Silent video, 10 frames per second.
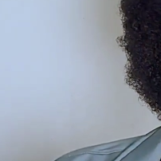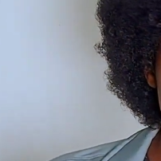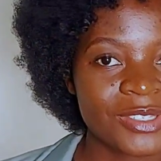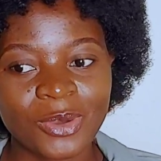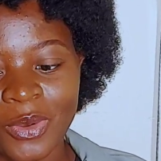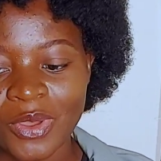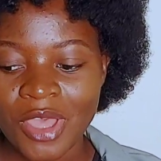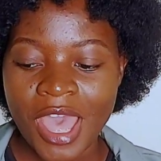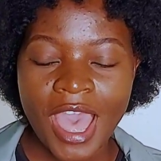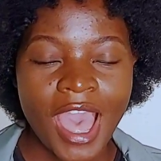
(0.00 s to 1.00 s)
that. So
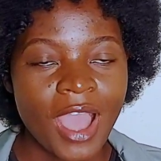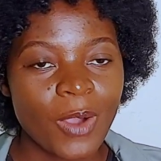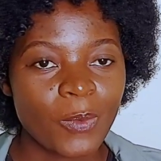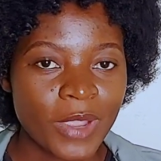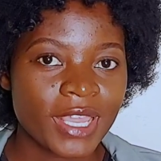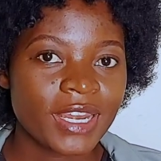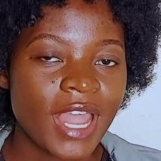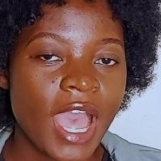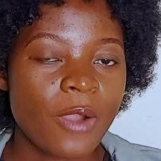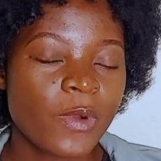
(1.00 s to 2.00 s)

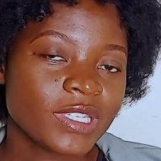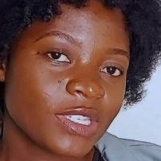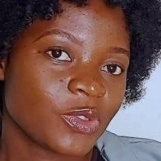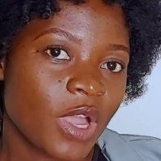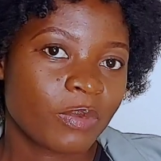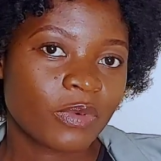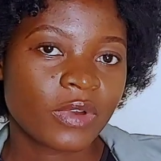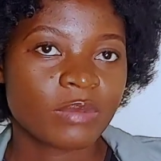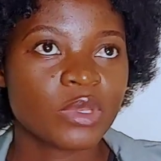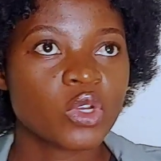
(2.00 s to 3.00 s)
well, I wanted to
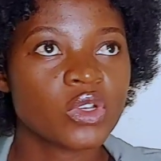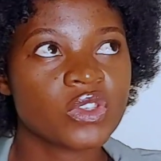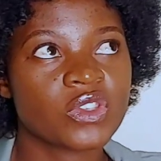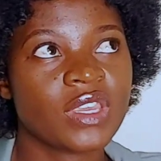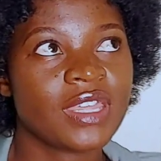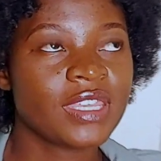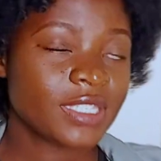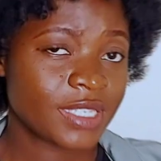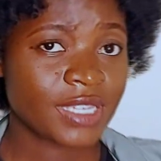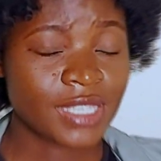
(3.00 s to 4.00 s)
upgrade, because
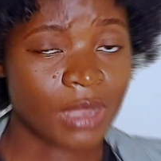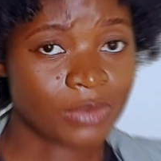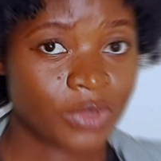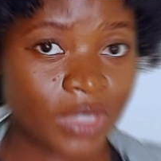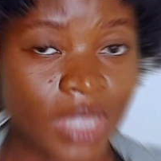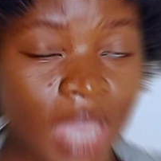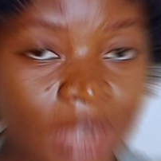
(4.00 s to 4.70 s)
these days I'm doing